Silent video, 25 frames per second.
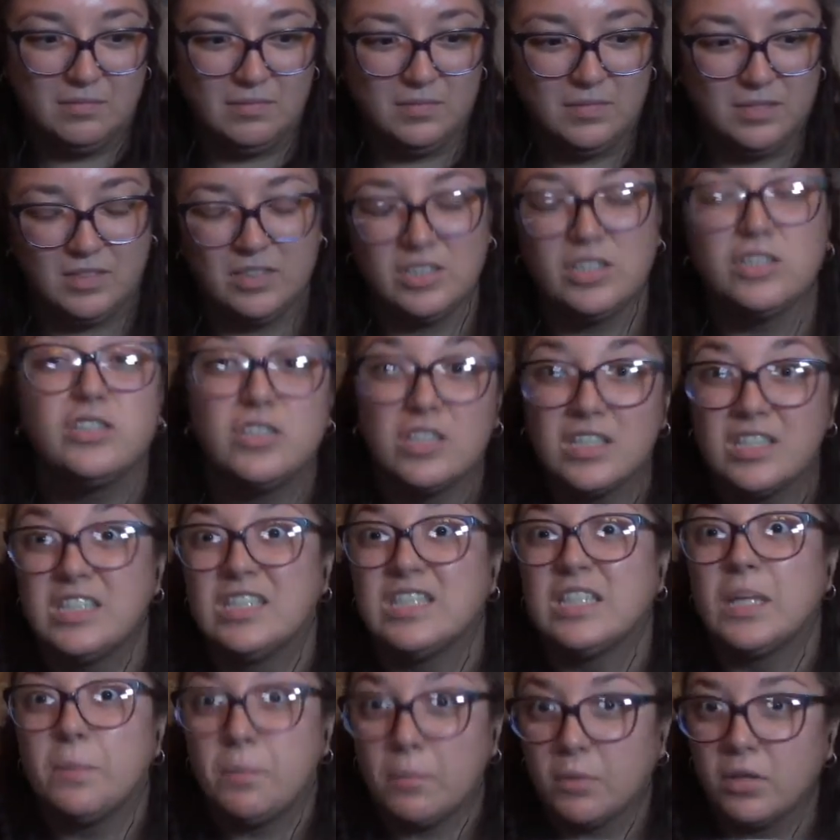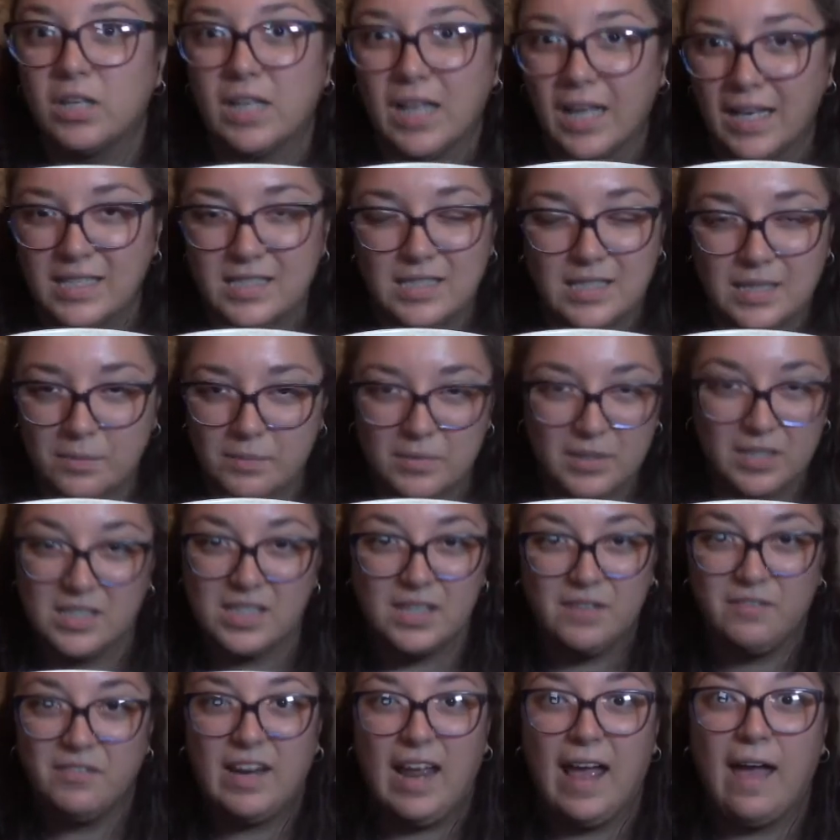symbolize them, it doesn't
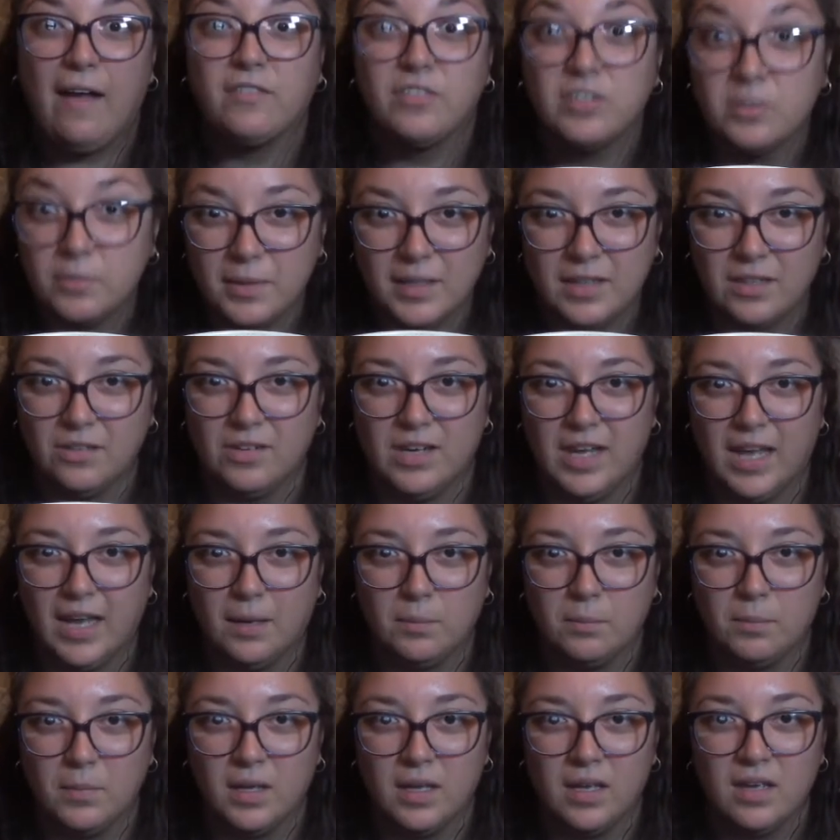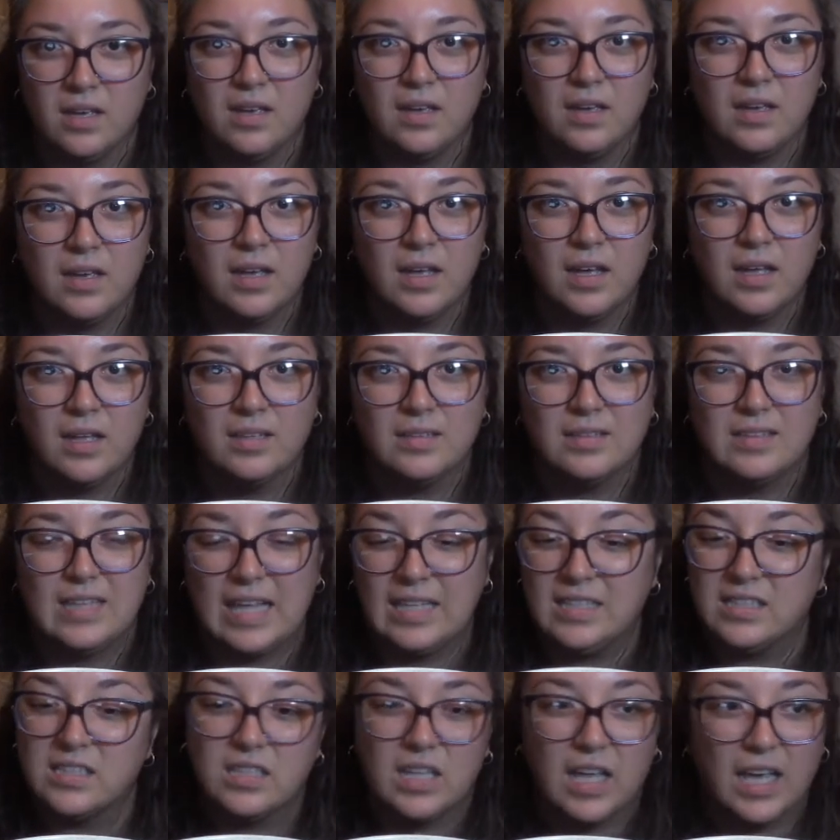even have to be their name.
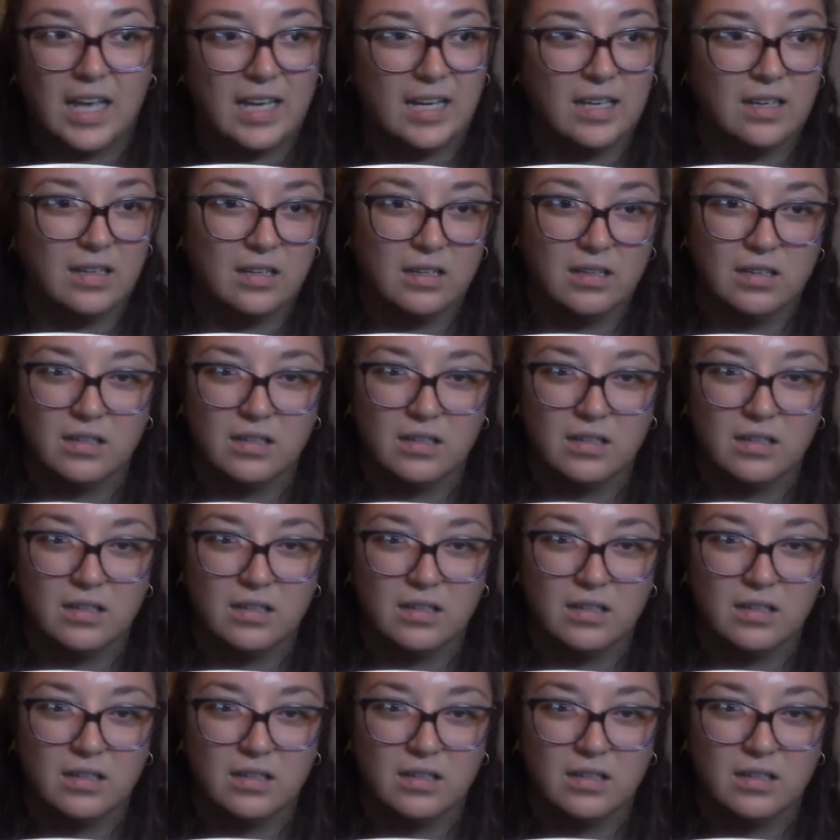That's like